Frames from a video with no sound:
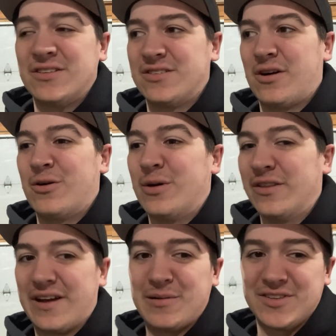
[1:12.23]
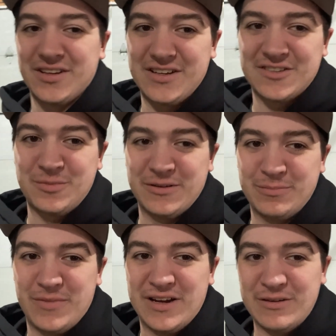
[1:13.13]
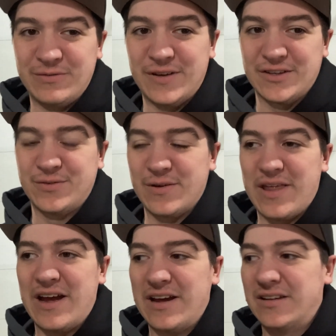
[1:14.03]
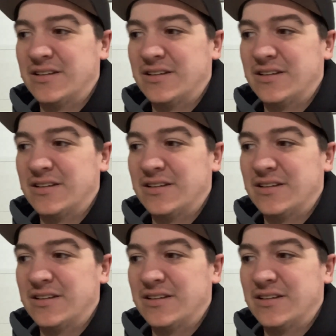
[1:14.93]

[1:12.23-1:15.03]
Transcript: So that was at least my fix for that.